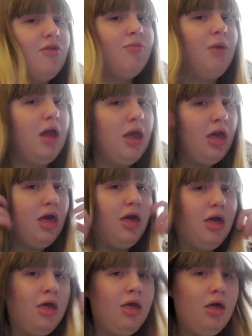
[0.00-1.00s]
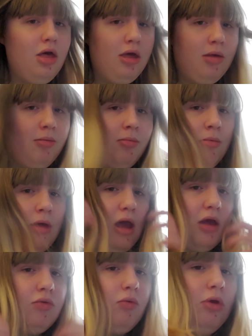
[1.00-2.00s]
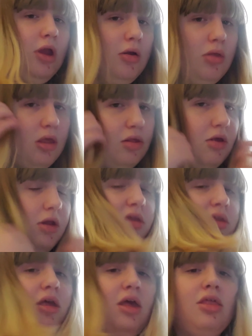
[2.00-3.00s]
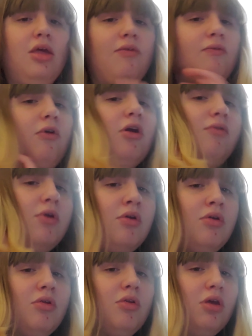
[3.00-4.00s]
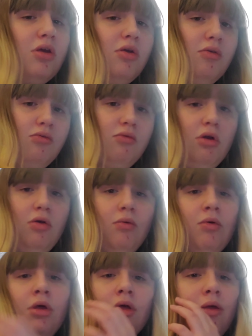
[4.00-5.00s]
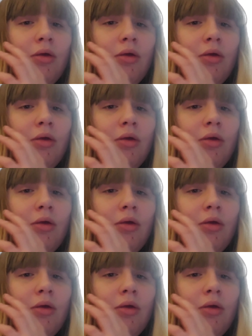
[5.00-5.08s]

Is my uh actual hair that's gonna take like forever to grow.